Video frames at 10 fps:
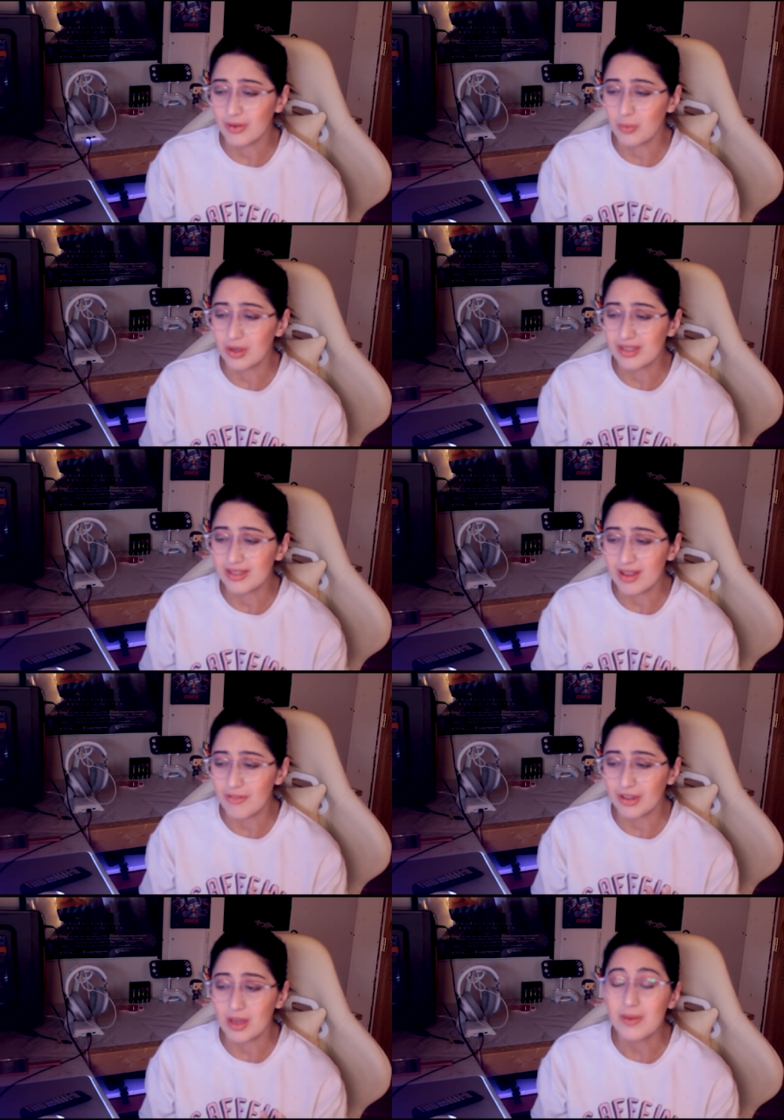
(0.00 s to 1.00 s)
of
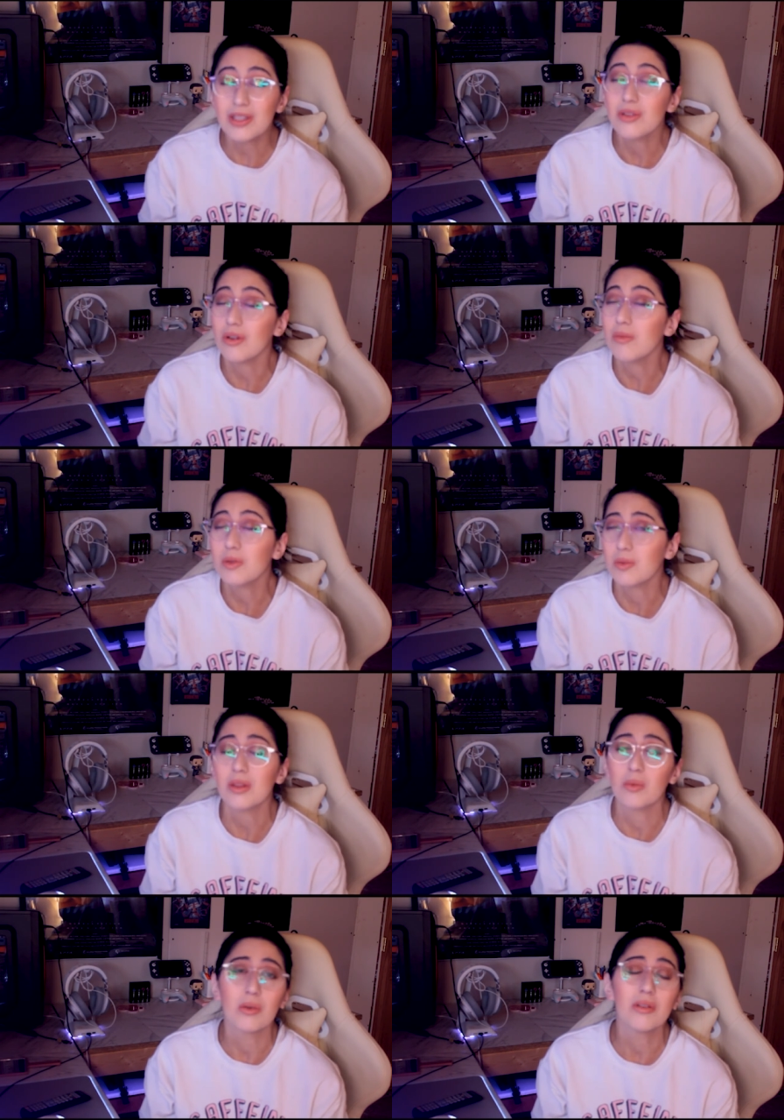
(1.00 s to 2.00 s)
oneself, and coming to terms
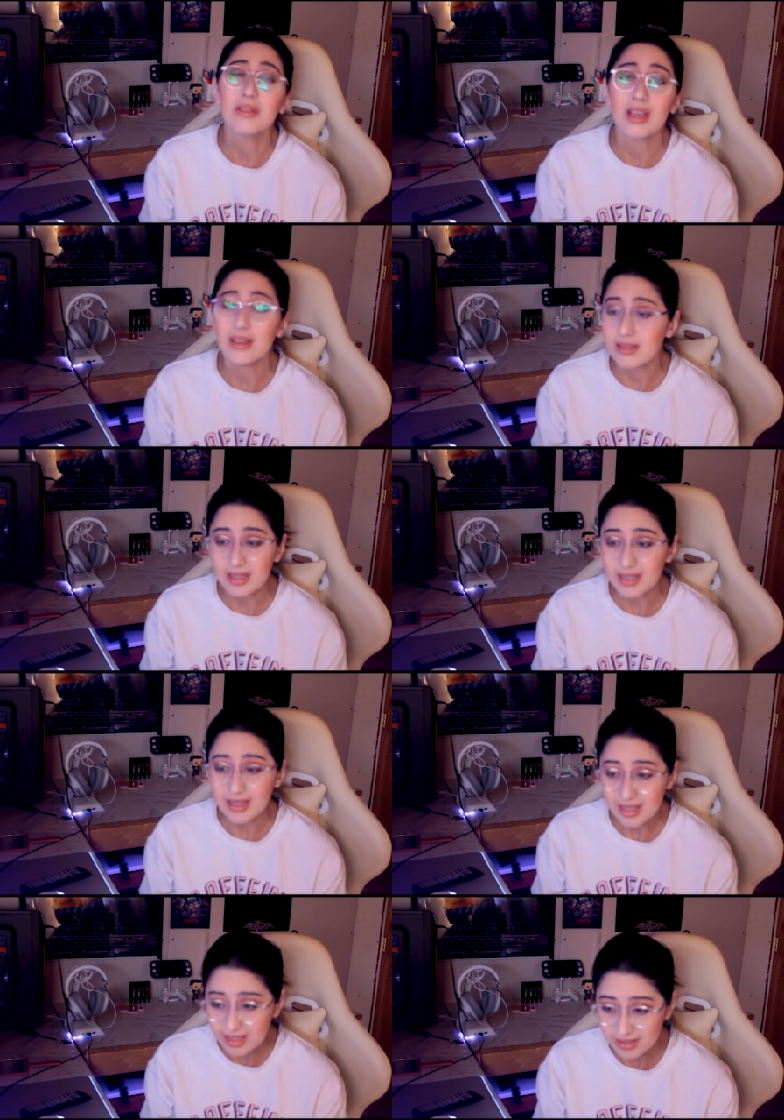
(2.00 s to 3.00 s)
with the world as
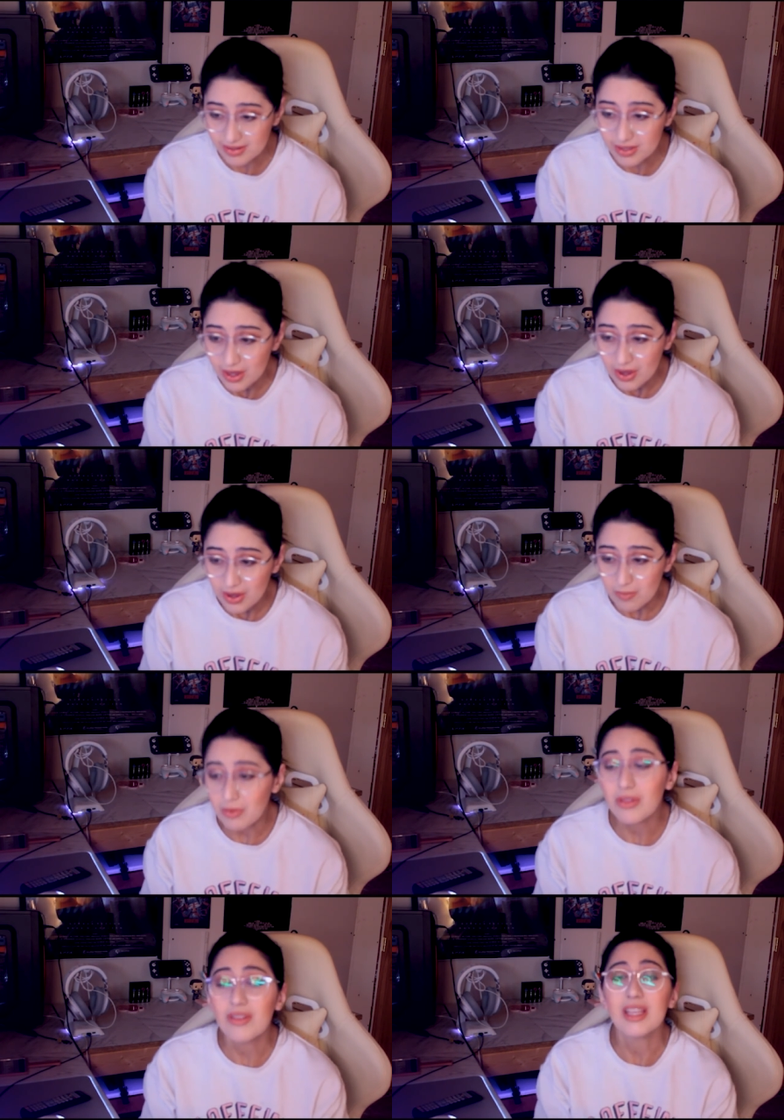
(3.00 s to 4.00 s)
it is.
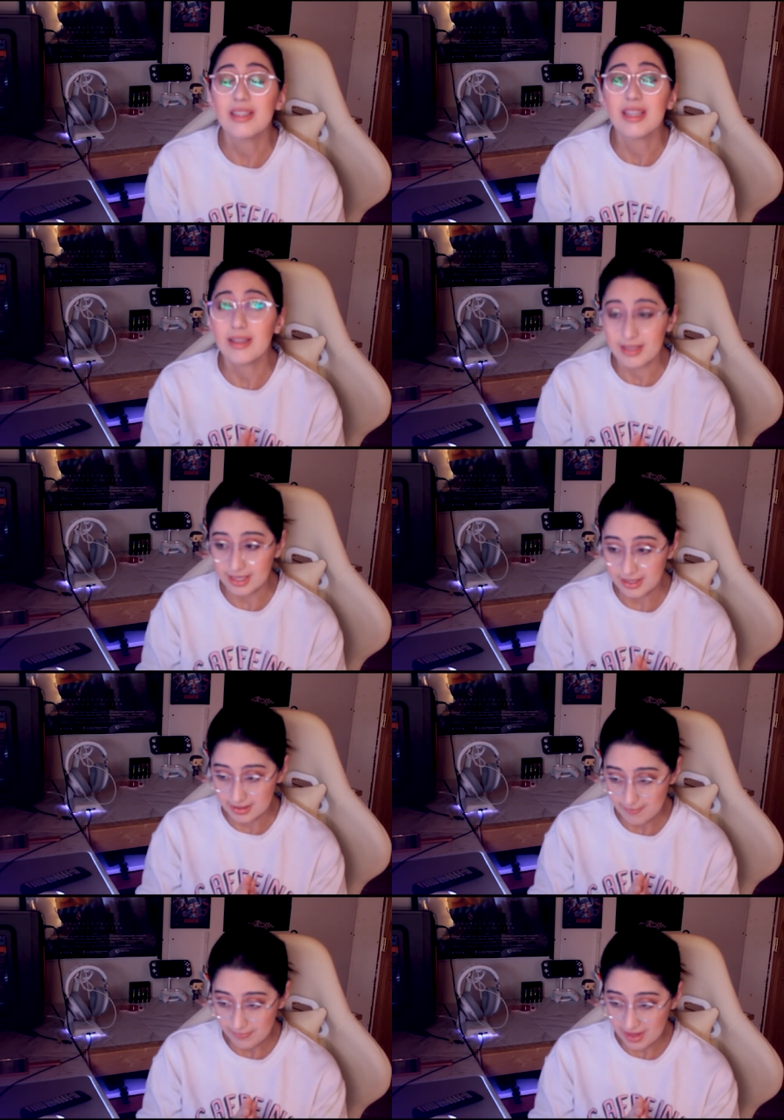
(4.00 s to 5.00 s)
Both of these D L
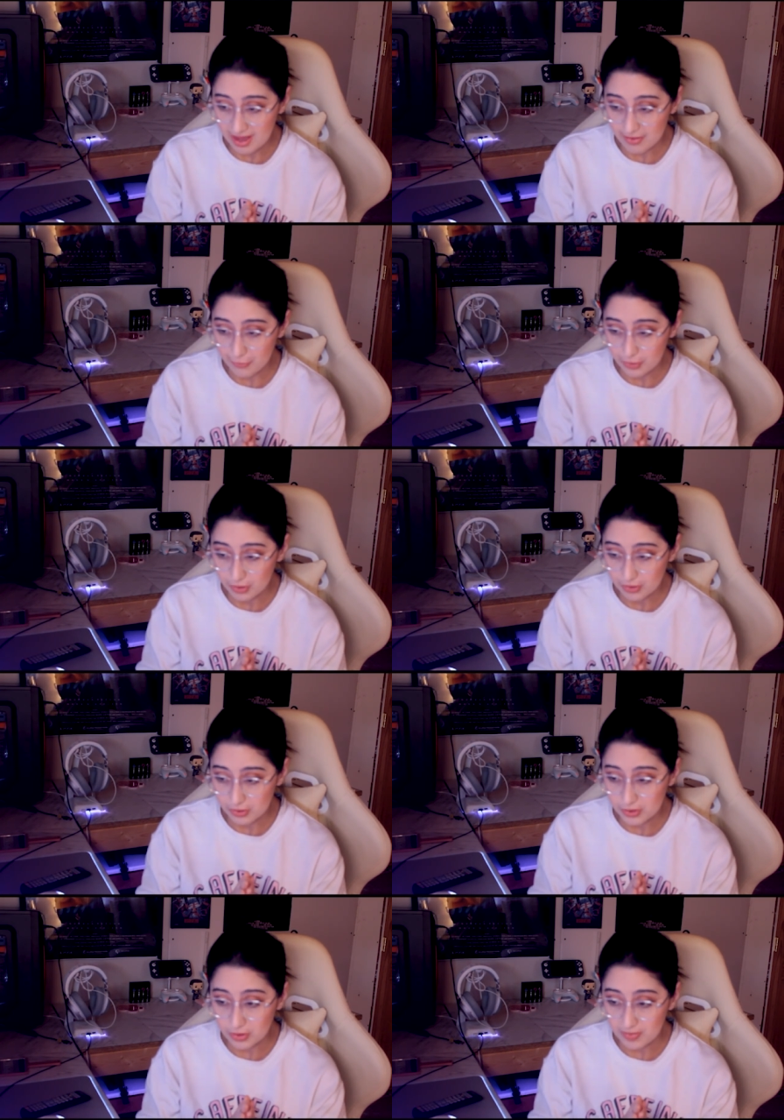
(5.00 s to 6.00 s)
Cs have
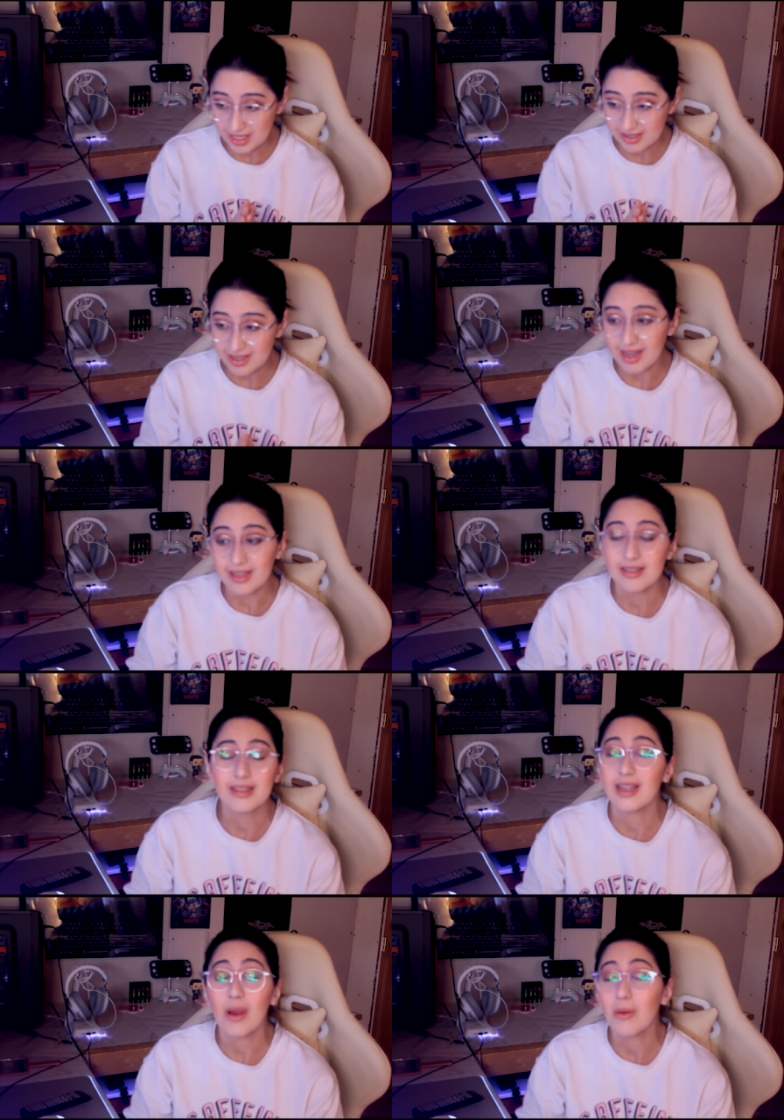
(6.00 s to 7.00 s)
so many sides to